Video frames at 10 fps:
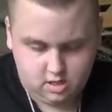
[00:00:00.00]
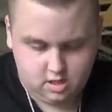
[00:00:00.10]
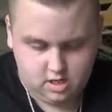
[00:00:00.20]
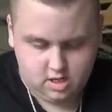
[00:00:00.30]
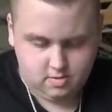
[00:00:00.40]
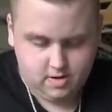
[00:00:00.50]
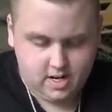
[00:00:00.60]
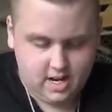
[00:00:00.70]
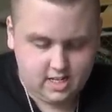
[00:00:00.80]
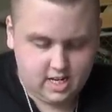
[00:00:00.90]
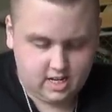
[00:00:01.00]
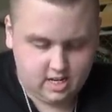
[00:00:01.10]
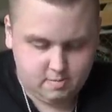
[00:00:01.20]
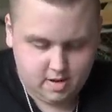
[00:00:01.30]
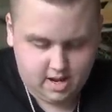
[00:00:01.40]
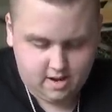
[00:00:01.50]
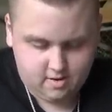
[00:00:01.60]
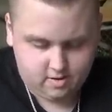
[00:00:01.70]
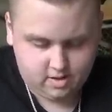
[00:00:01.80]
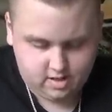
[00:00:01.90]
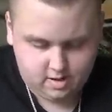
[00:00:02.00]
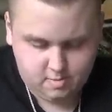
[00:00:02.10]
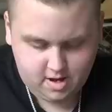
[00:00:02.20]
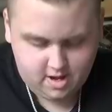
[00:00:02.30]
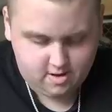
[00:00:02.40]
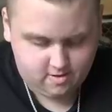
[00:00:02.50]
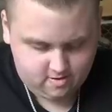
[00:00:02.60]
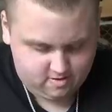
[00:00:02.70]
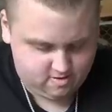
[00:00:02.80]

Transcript: uh, what is it? Come out! Come out!